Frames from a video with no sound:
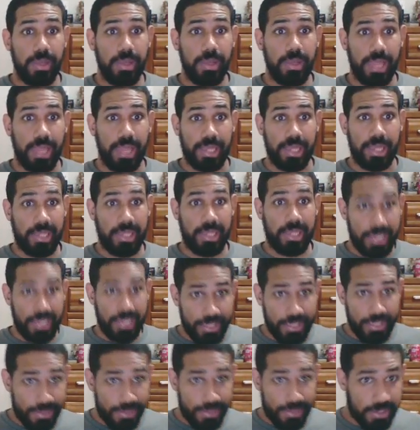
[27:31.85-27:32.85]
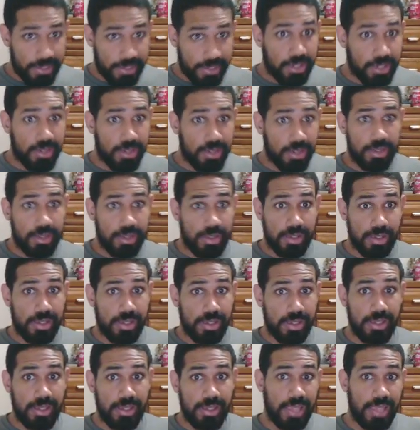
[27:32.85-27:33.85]
Like, he's
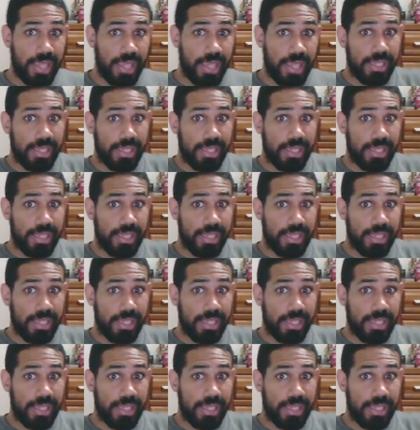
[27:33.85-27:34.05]
like,